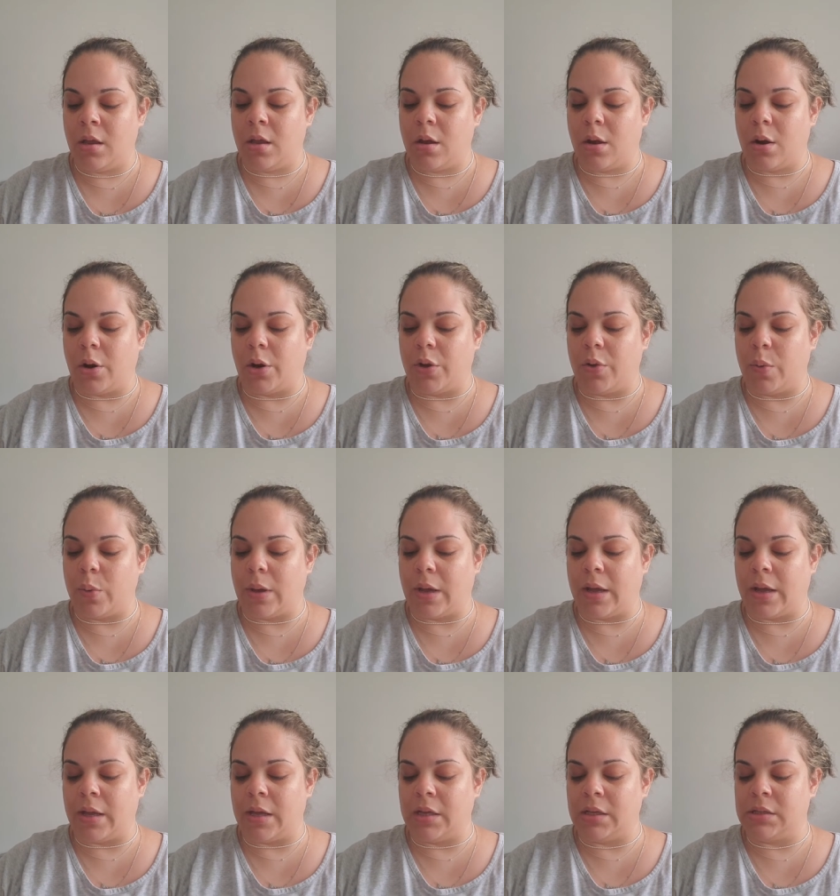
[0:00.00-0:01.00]
are you
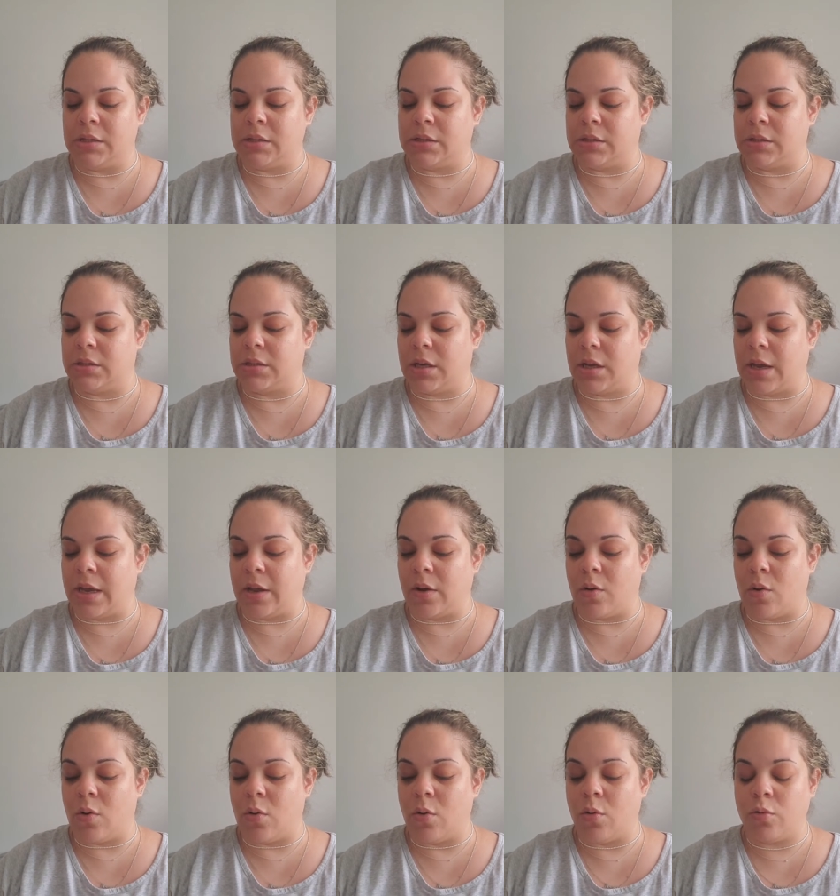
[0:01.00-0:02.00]
guys at
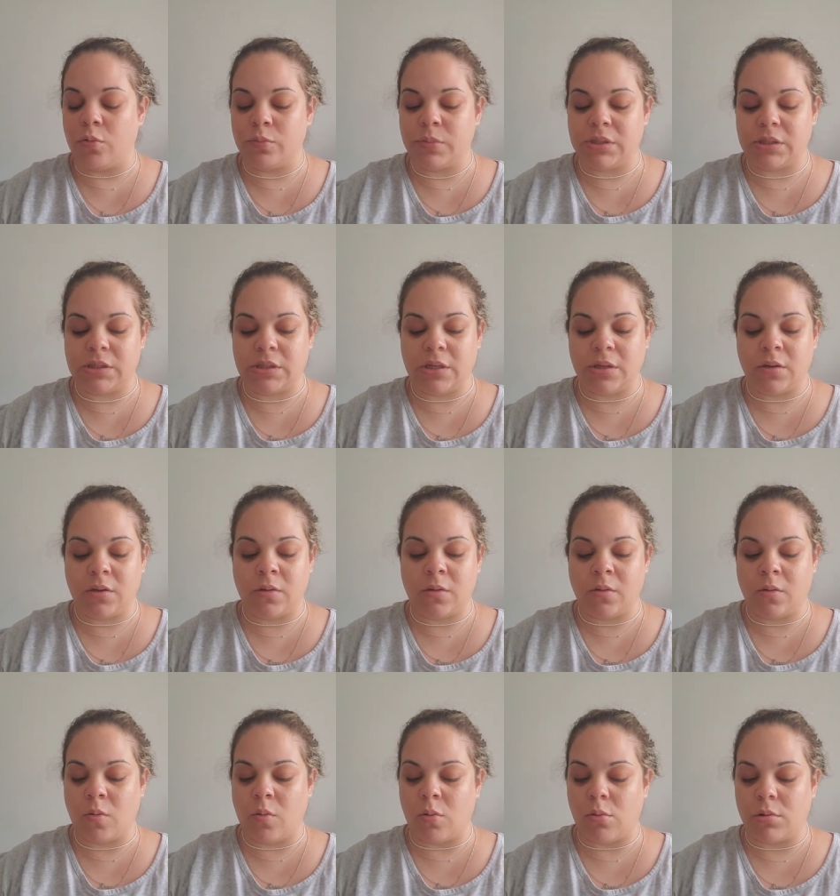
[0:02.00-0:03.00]
home
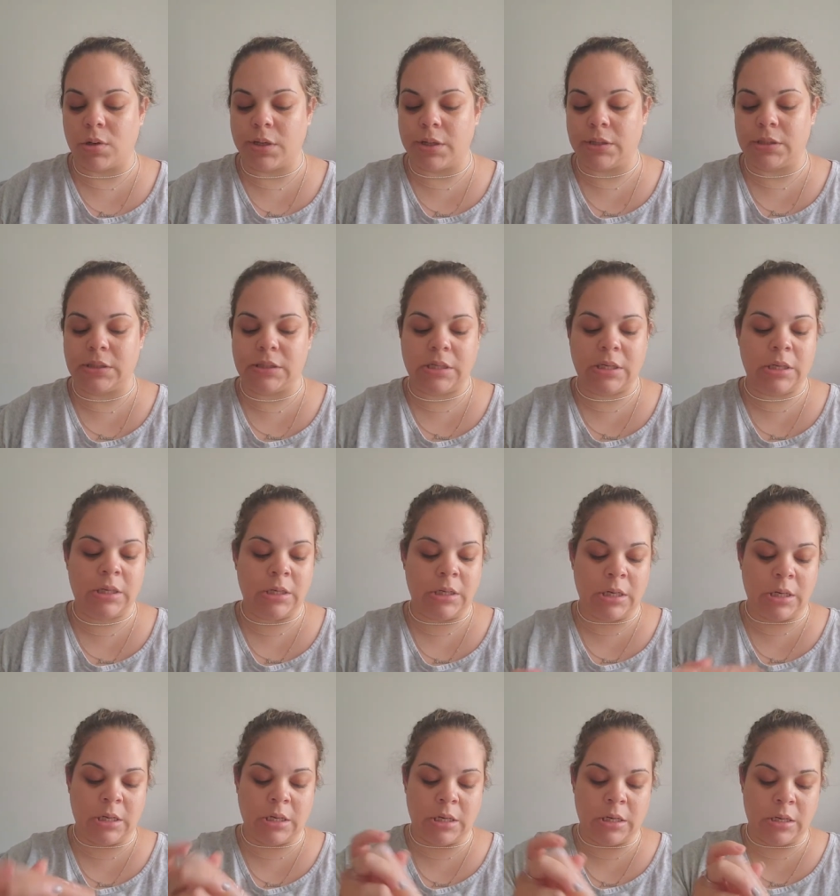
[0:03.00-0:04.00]
still,
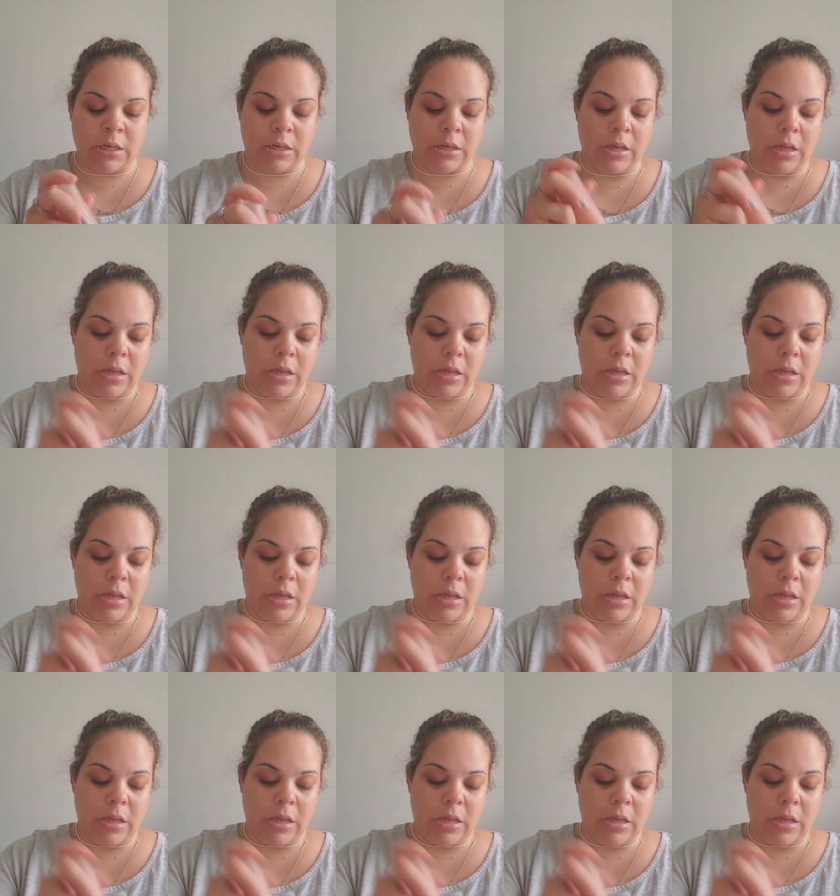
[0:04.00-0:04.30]
quarantining?